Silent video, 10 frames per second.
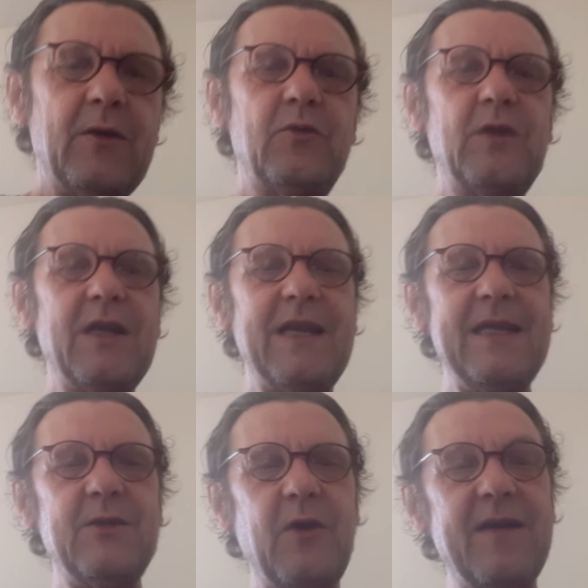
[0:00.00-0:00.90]
not
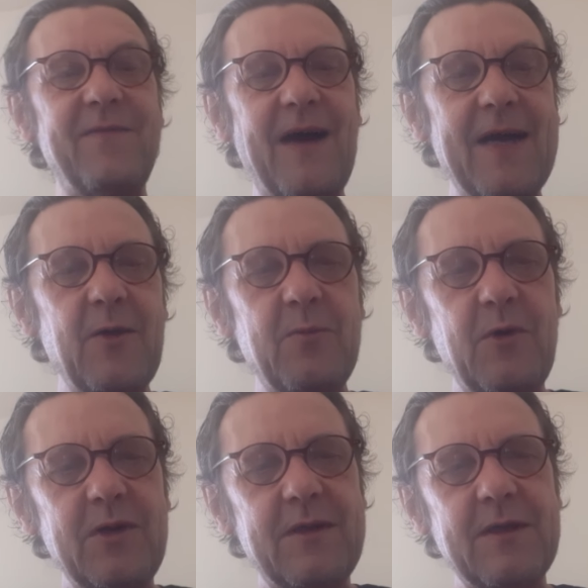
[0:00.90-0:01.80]
let your
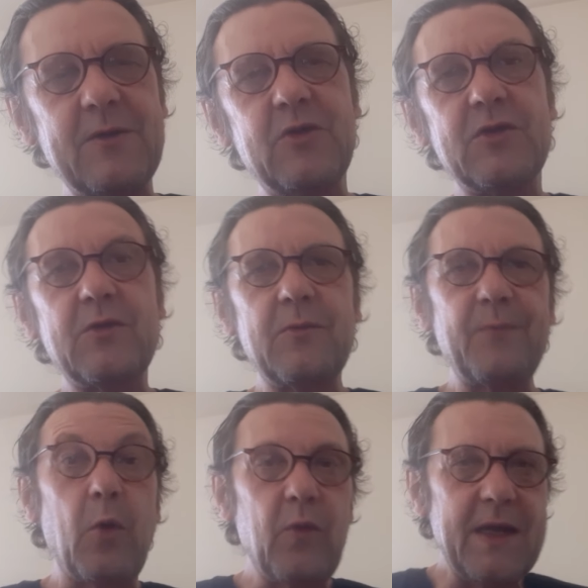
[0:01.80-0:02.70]
environment
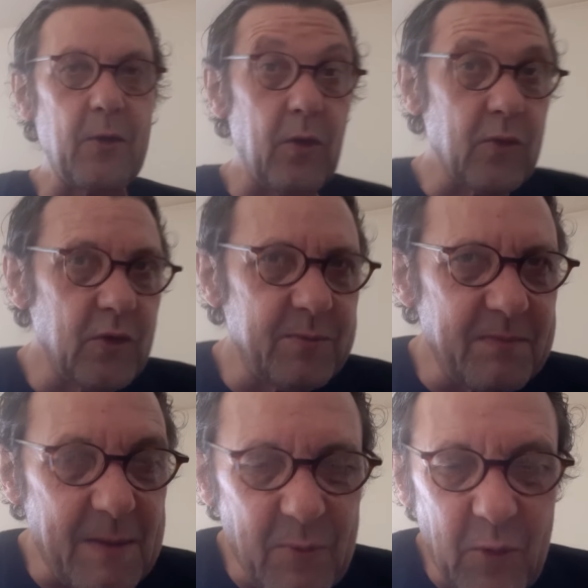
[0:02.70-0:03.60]
recall good
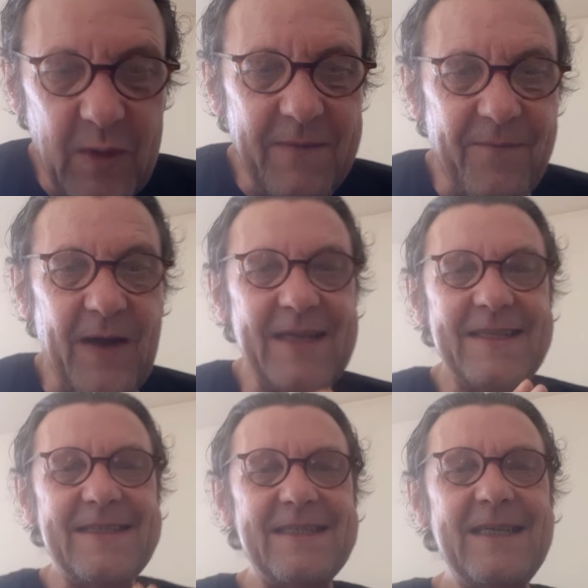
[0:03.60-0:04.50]
memory. Find
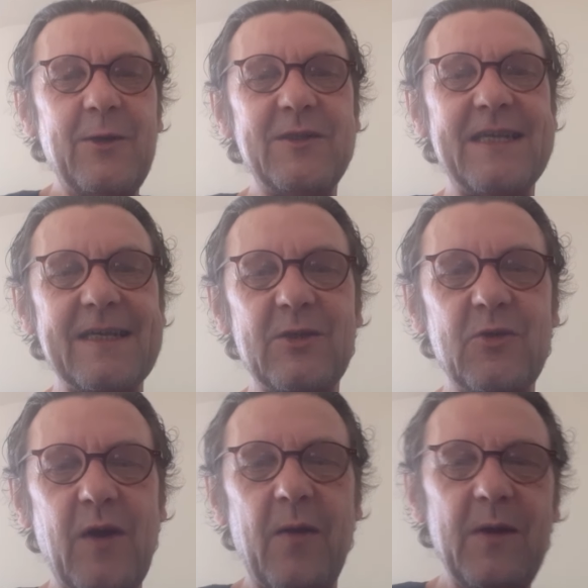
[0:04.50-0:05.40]
this inner
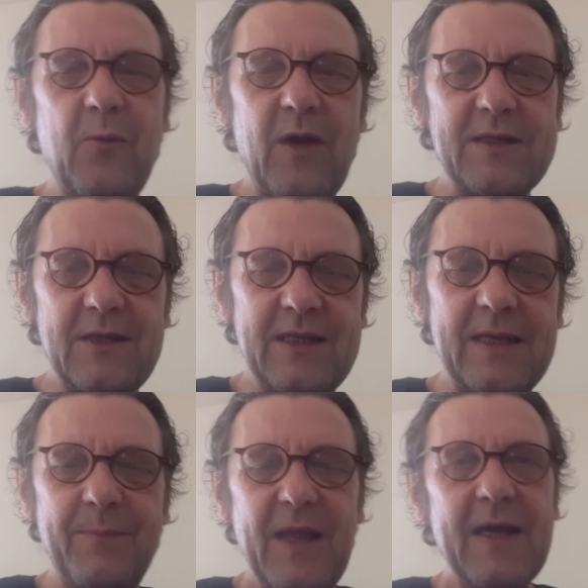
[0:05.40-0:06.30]
sanctuary, rather
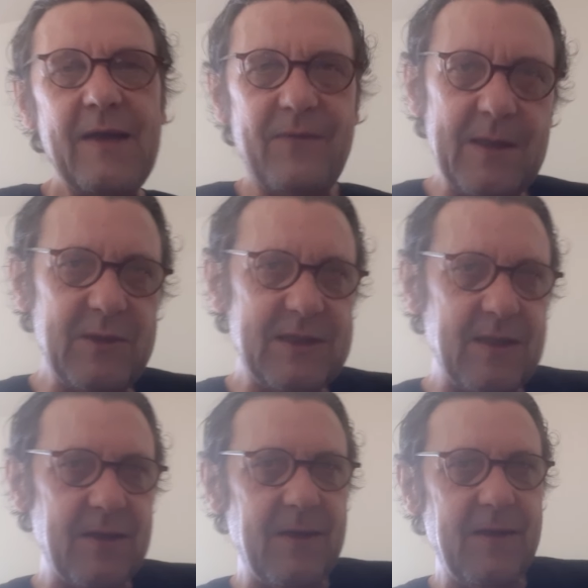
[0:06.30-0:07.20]
than if
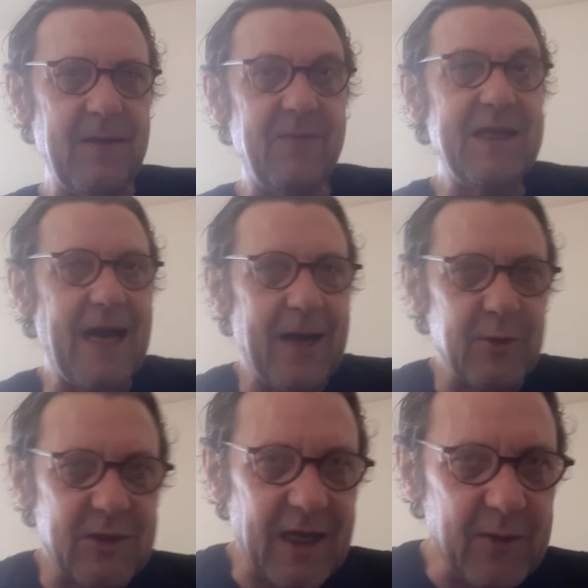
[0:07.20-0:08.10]
the
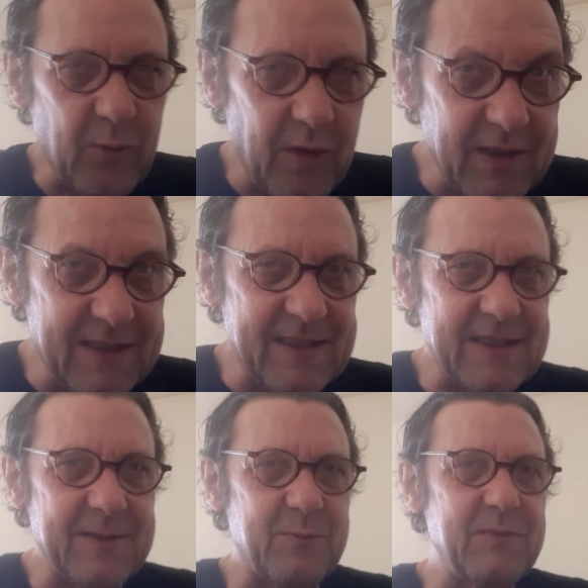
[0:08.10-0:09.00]
outside world is
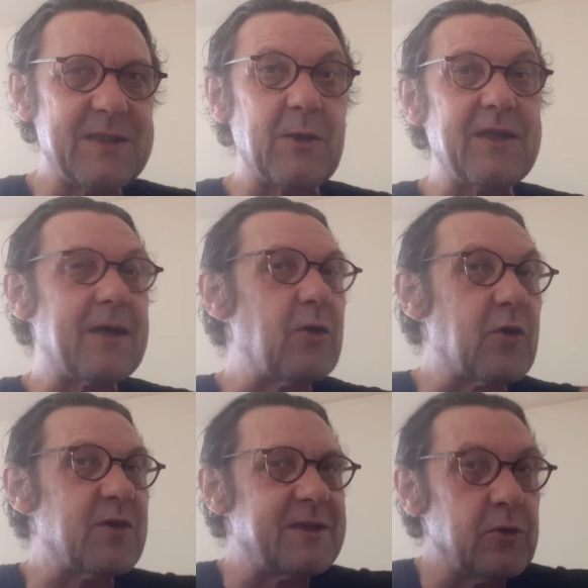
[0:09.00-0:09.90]
they're going to
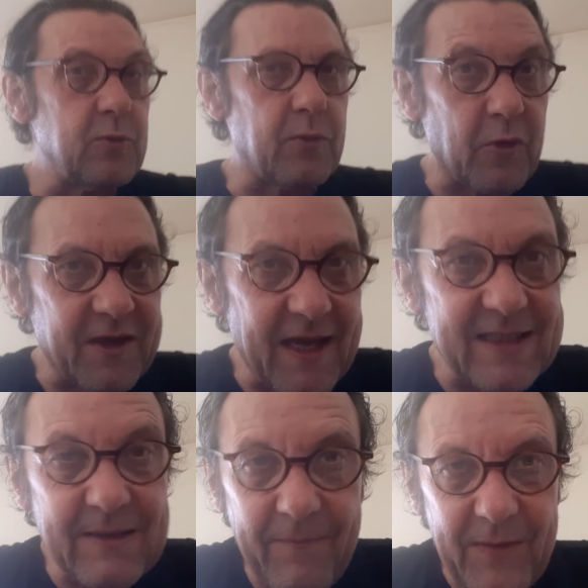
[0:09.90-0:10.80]
continue to
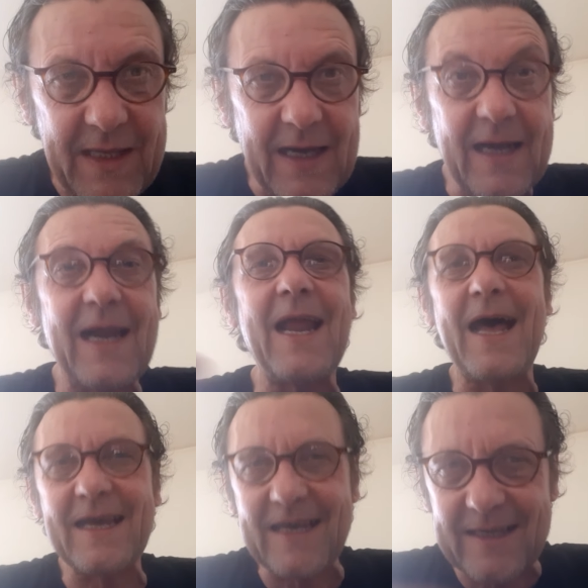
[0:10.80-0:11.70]
broadcast fear and
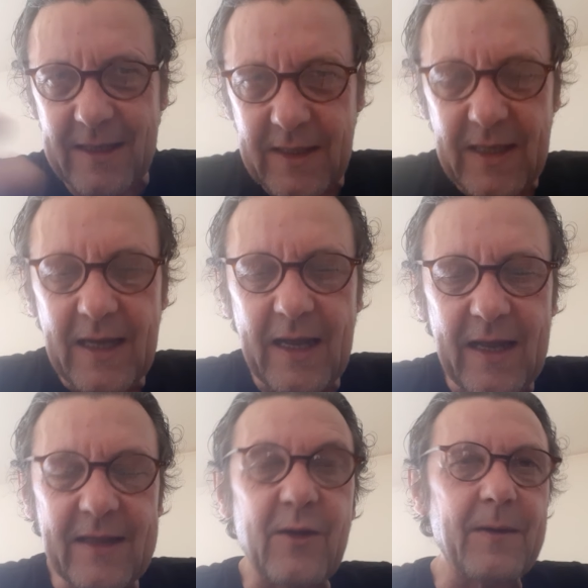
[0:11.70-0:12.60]
lack
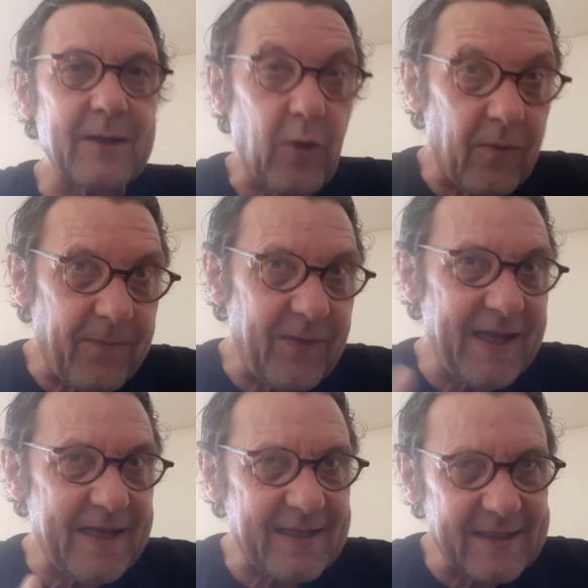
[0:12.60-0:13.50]
and
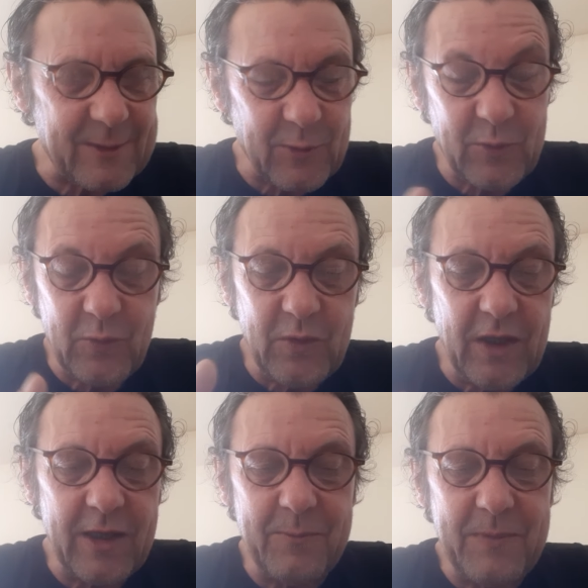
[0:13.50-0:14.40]
conflict, and so do
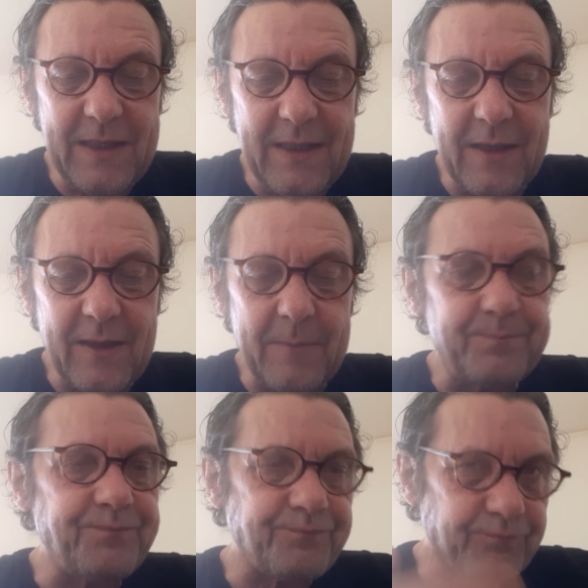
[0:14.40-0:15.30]
not be.